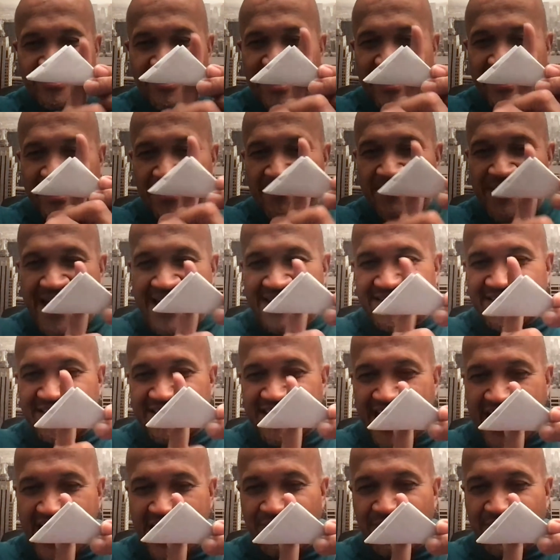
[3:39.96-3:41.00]
like imagine
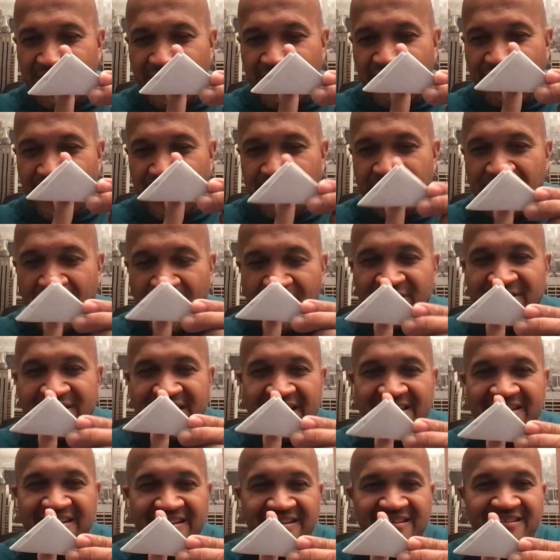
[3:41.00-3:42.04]
half of the football is
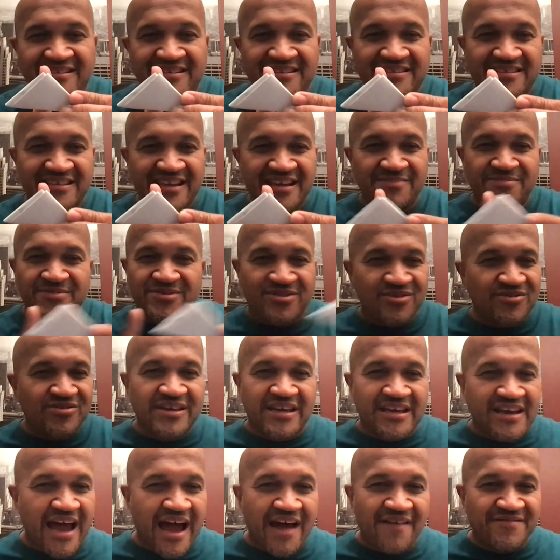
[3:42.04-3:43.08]
at the end of the table, so you
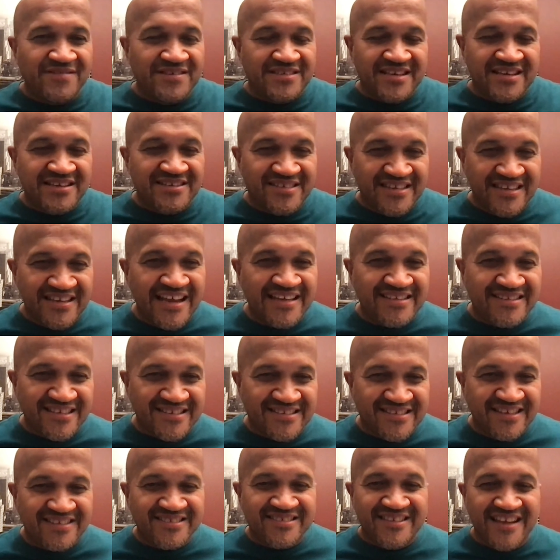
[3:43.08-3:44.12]
can obviously see that's a
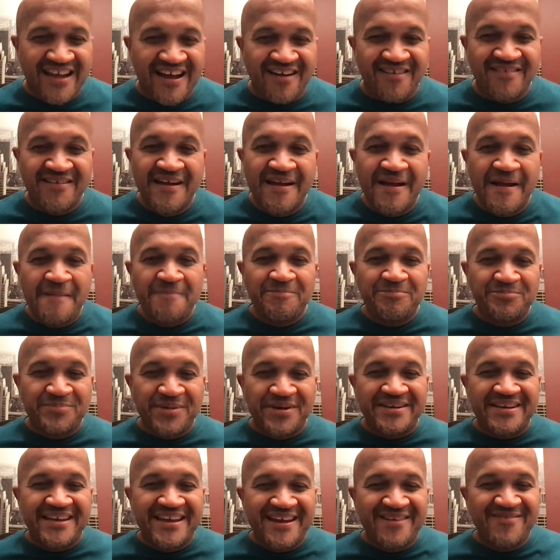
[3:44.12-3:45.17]
touchdown.
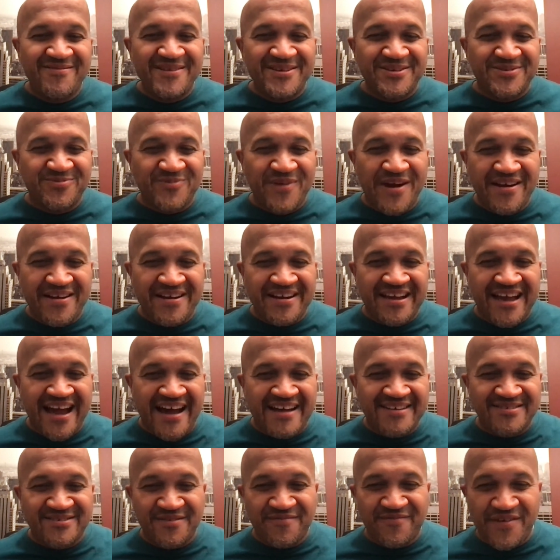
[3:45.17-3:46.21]
But here is where the
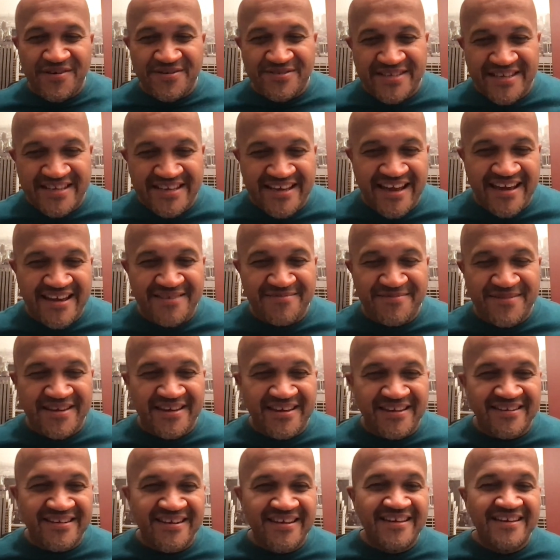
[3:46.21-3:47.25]
controversy came
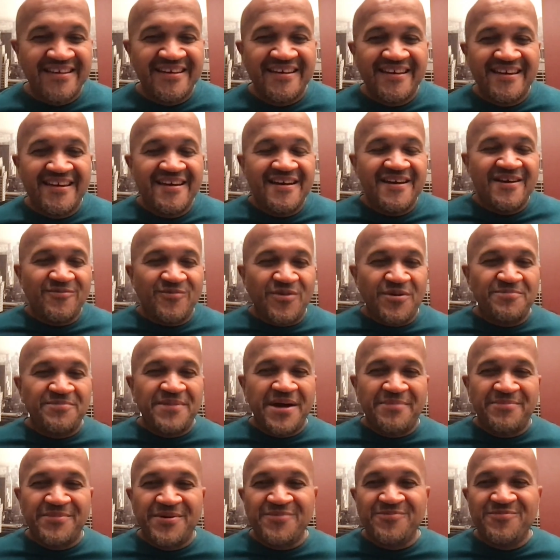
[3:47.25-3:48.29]
in.
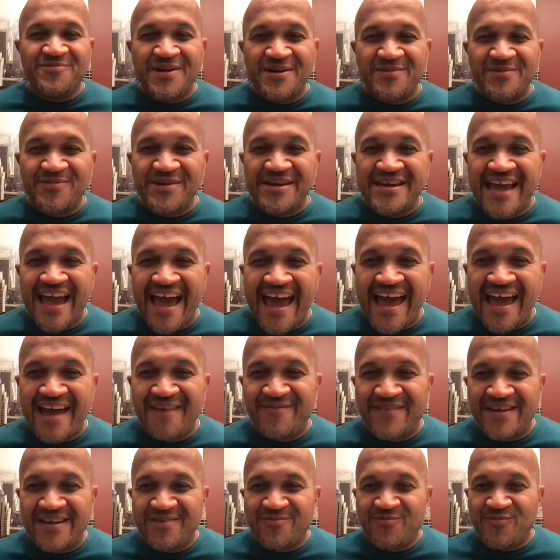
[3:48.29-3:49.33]
Remember when we
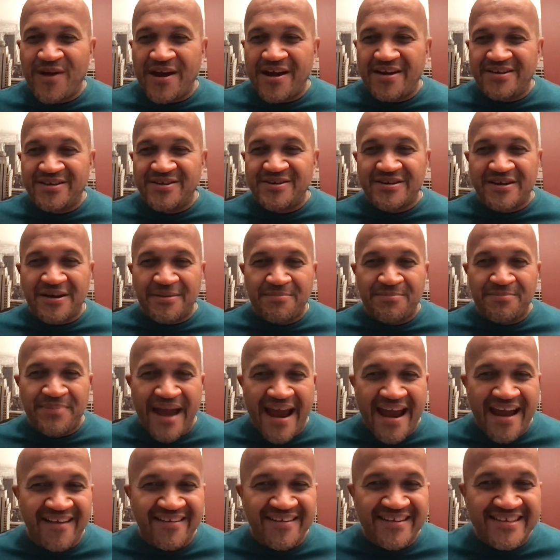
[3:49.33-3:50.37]
have it where you could
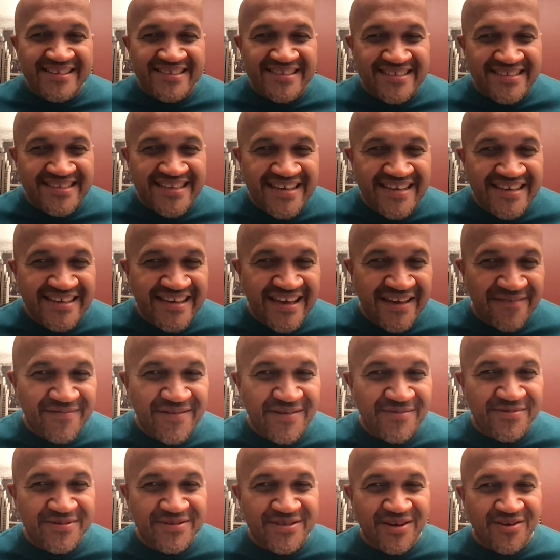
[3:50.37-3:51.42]
barely see if it
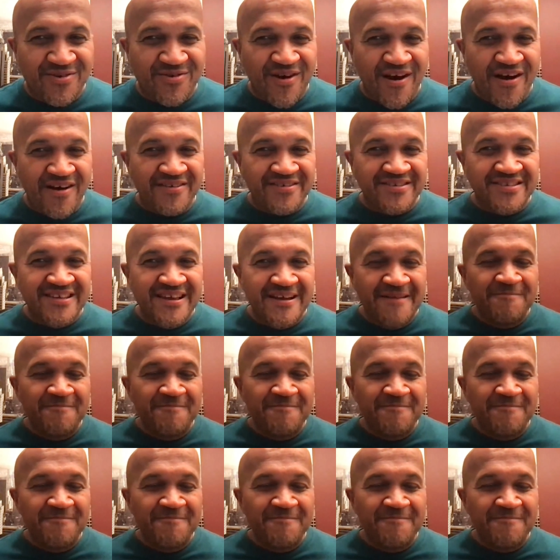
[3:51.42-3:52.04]
was across,